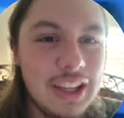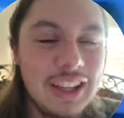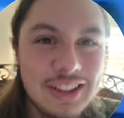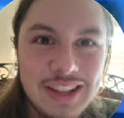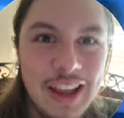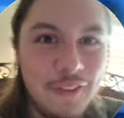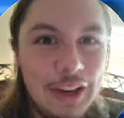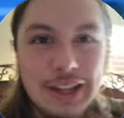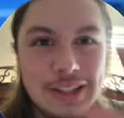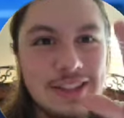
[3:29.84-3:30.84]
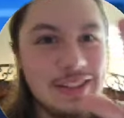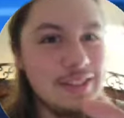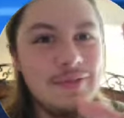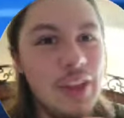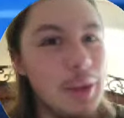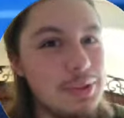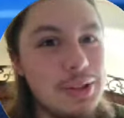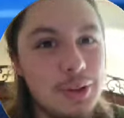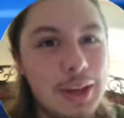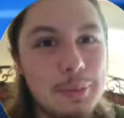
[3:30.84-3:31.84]
because that face. I'm
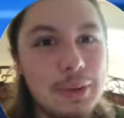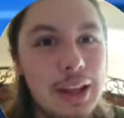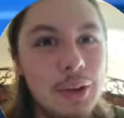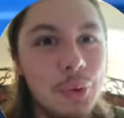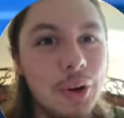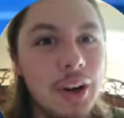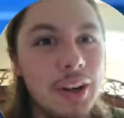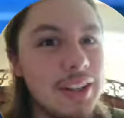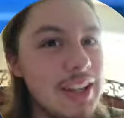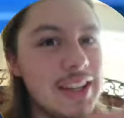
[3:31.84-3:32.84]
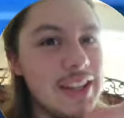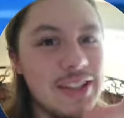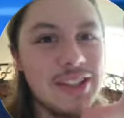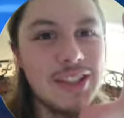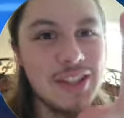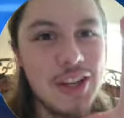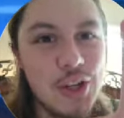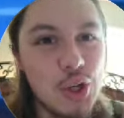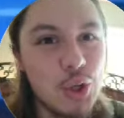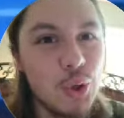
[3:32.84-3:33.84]
still keeping that word. It, it's just
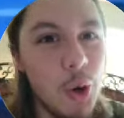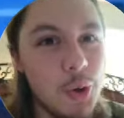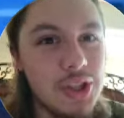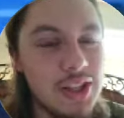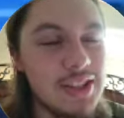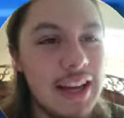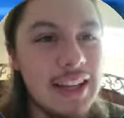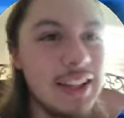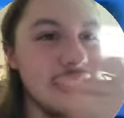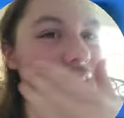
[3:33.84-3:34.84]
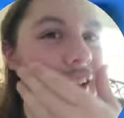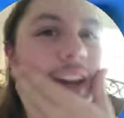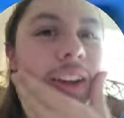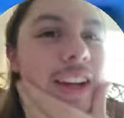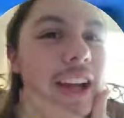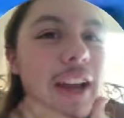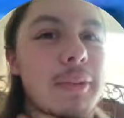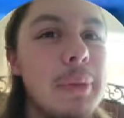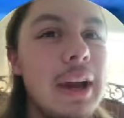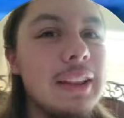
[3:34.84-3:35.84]
atrocious. I didn't like how they gave
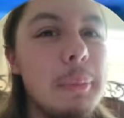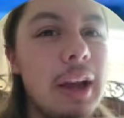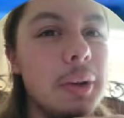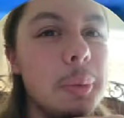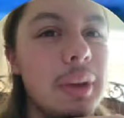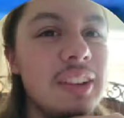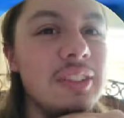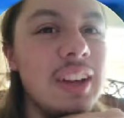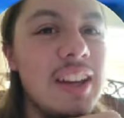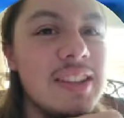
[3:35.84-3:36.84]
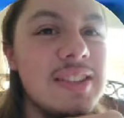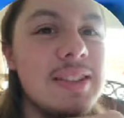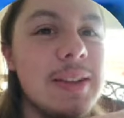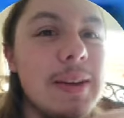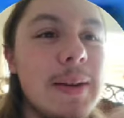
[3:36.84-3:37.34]
him back the Michael Bay face.